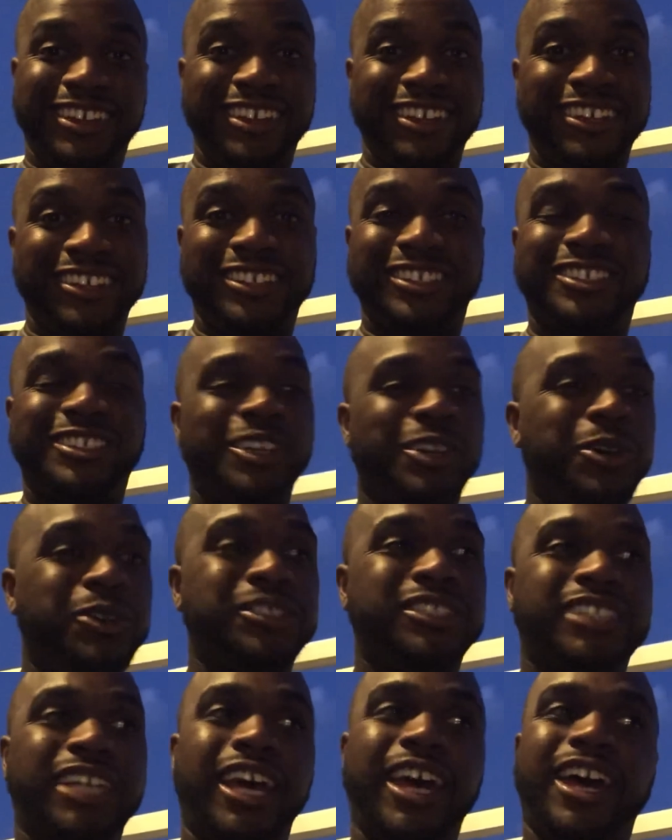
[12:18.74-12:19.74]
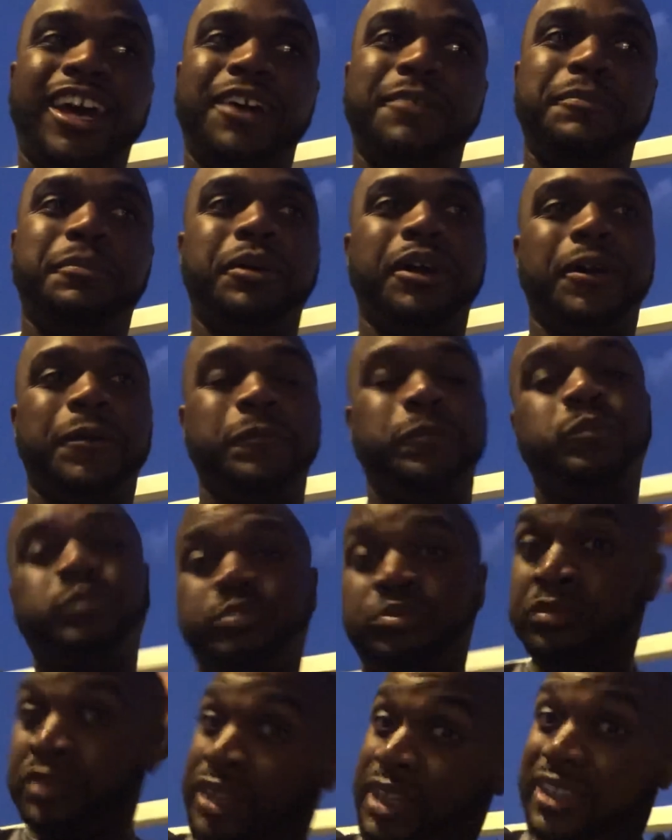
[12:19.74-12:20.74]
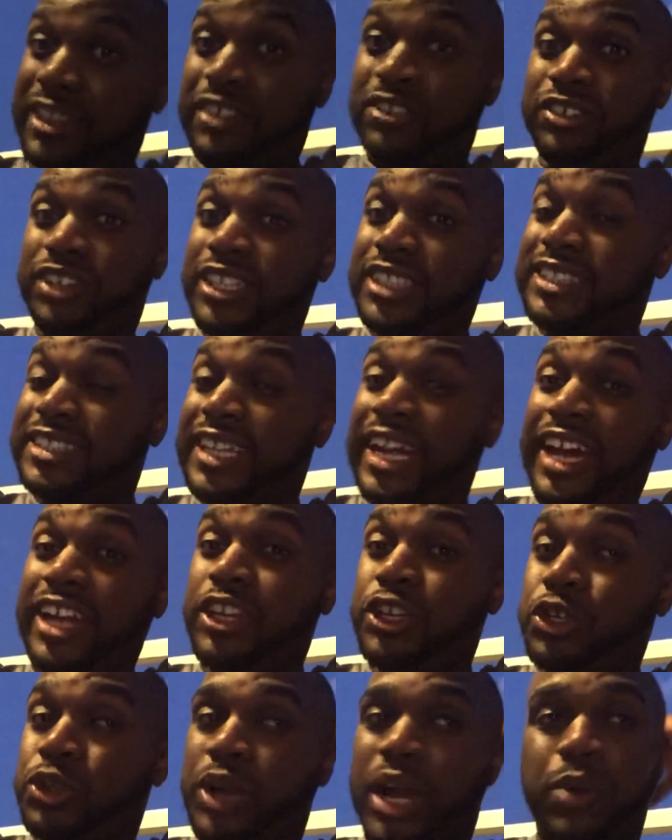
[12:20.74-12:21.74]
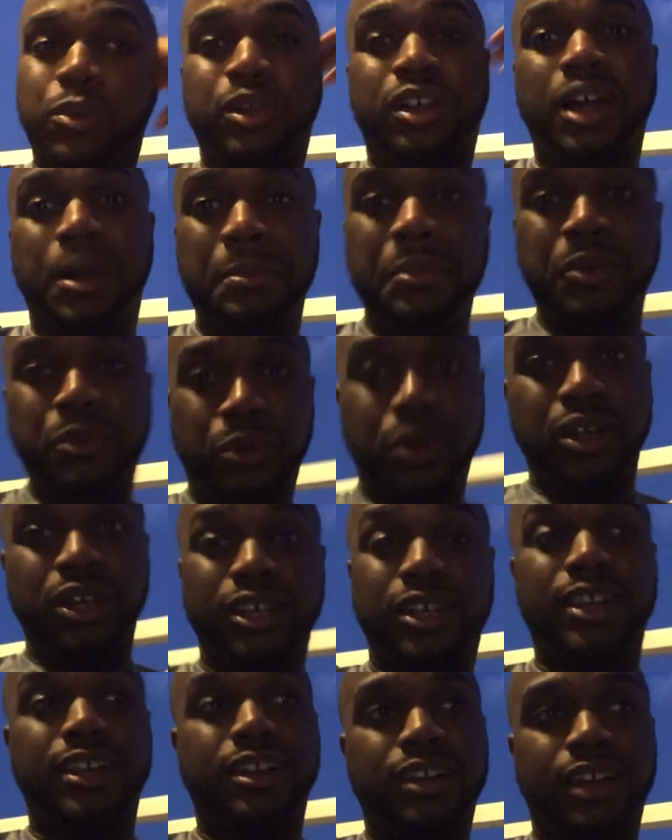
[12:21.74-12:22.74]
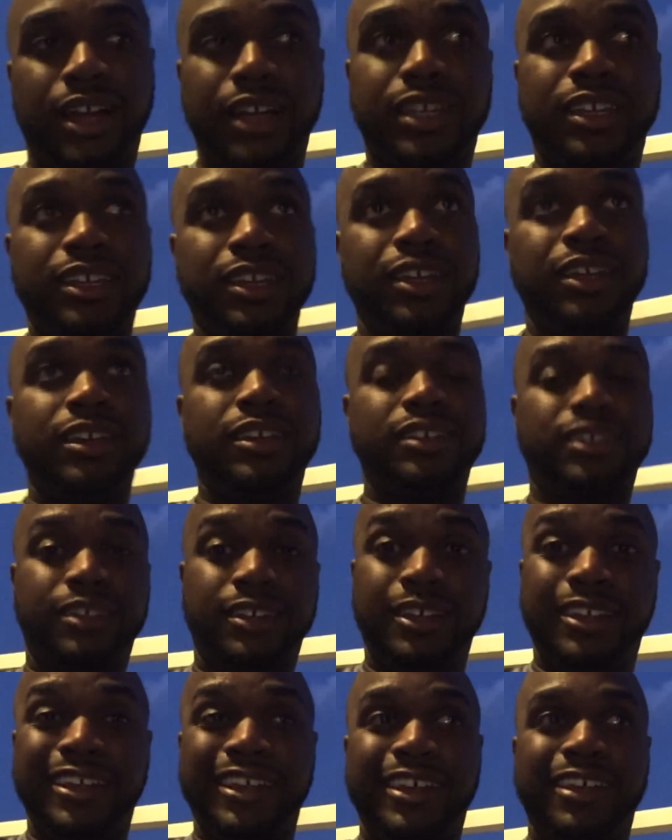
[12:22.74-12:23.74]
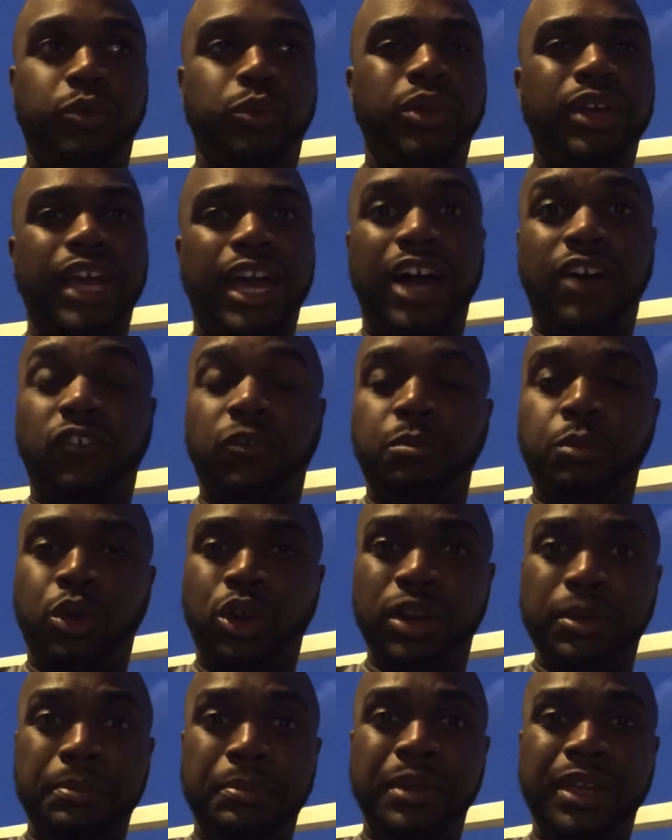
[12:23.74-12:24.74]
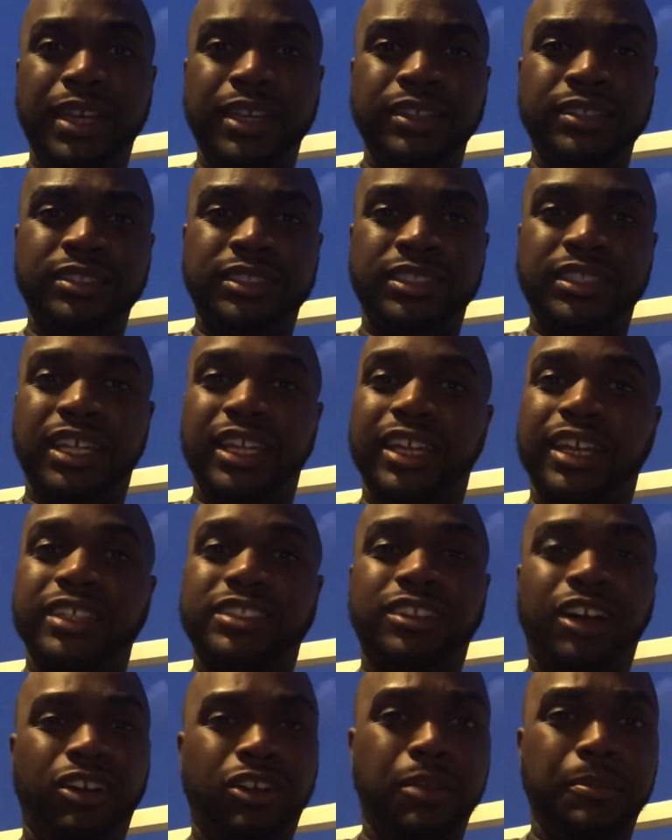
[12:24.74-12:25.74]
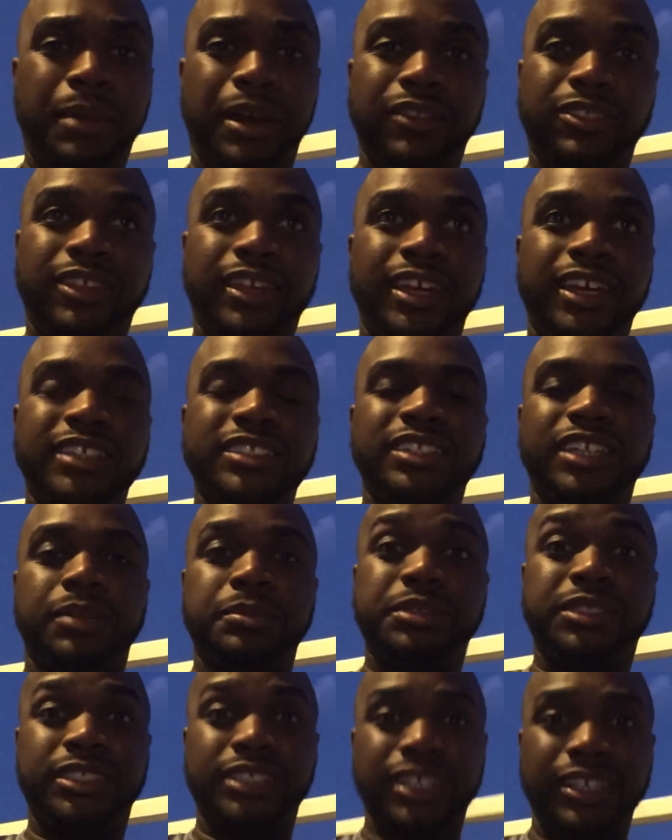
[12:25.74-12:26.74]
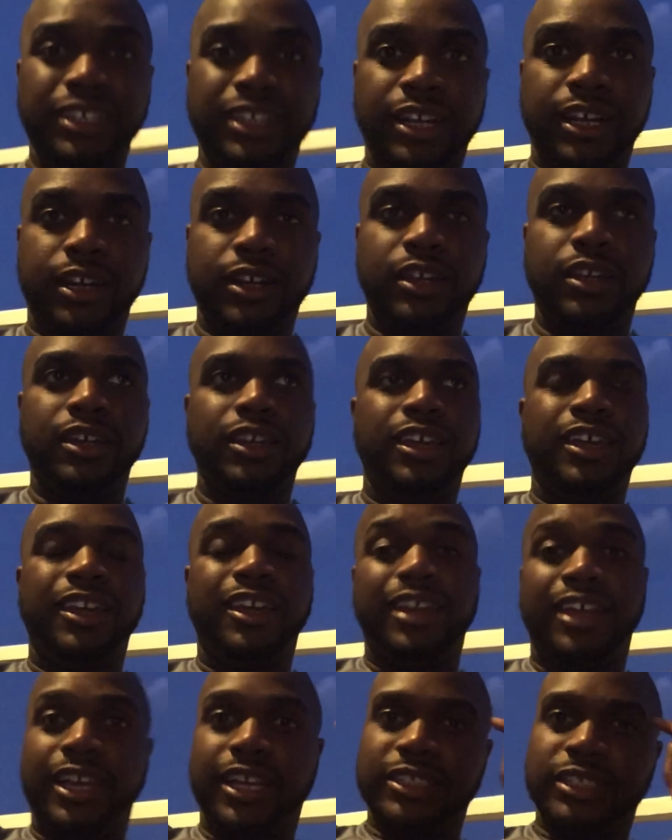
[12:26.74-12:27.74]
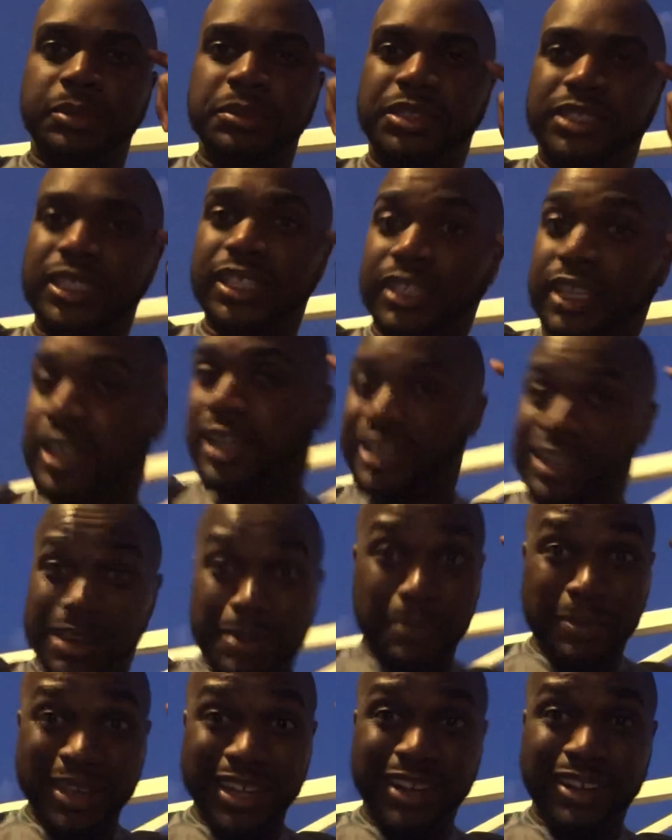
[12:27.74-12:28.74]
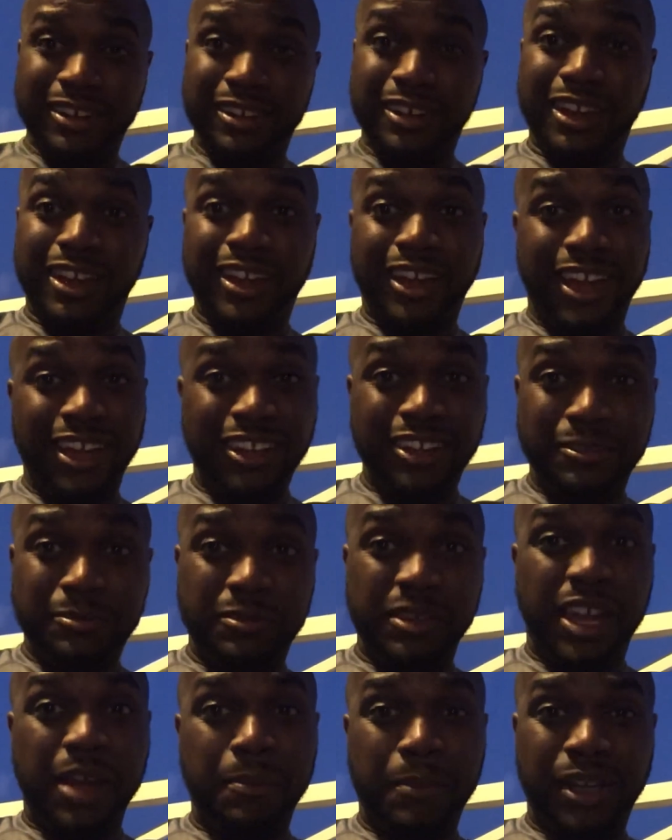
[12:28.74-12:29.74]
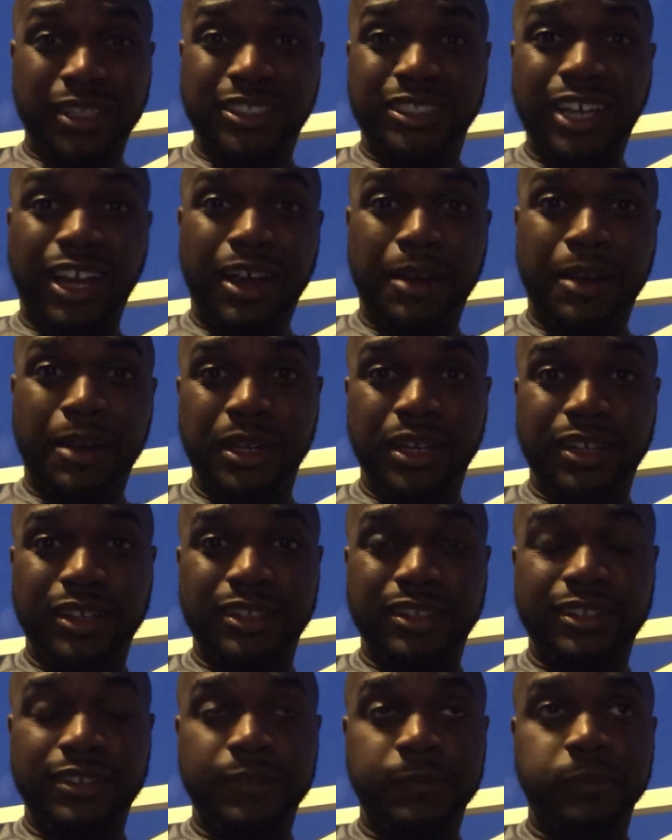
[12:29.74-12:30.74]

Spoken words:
It's so sad. But the reason I knew I would come to work, clock in, we have morning meetings, and they talk about things, and I'm sitting there. As I'm sitting there in the meeting, at my job meeting,